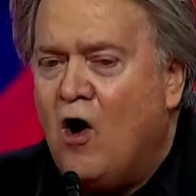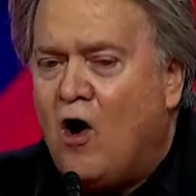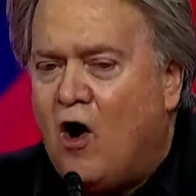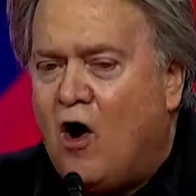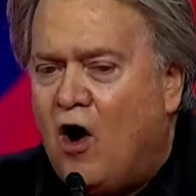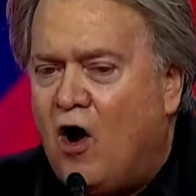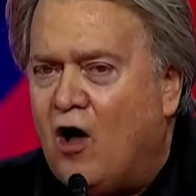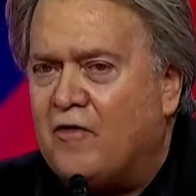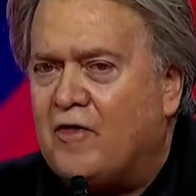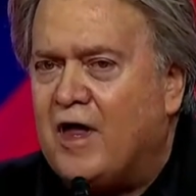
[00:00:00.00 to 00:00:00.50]

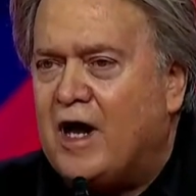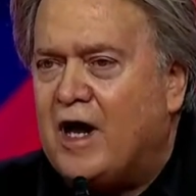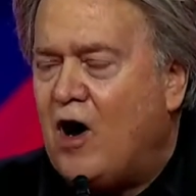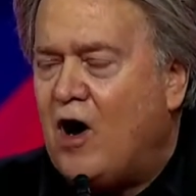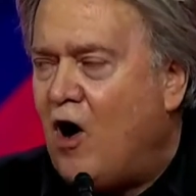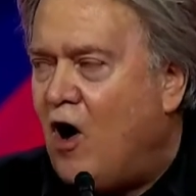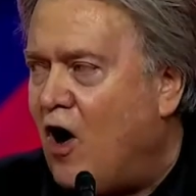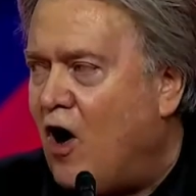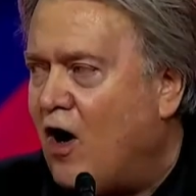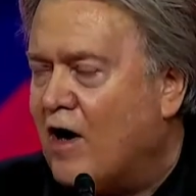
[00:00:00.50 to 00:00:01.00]
All they
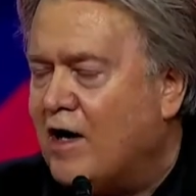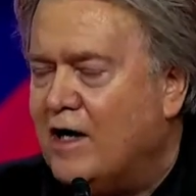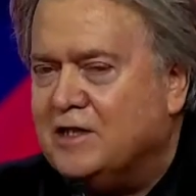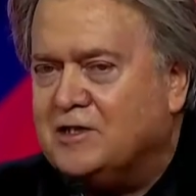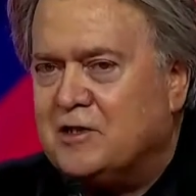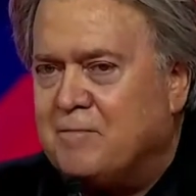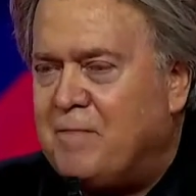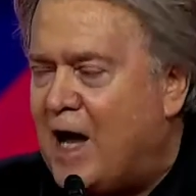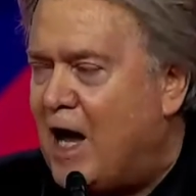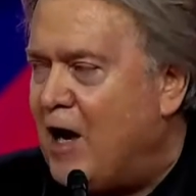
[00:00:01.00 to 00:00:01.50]
are is
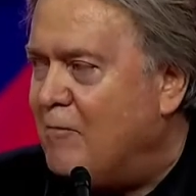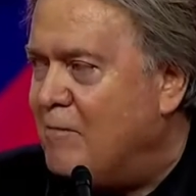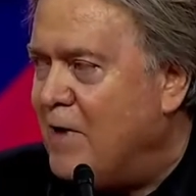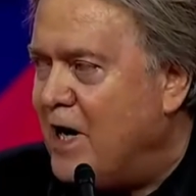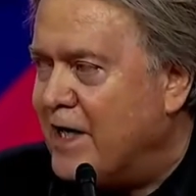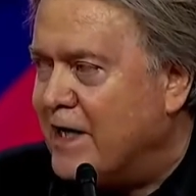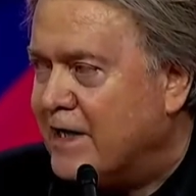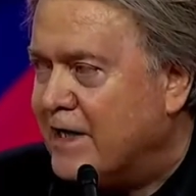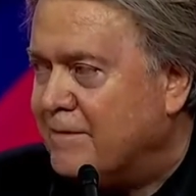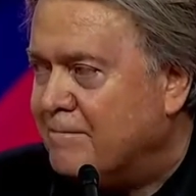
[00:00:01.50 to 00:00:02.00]
about
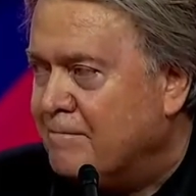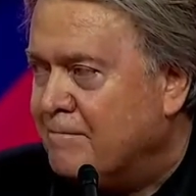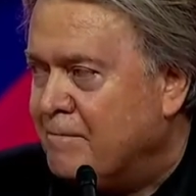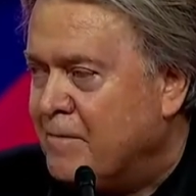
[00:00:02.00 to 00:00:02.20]
money.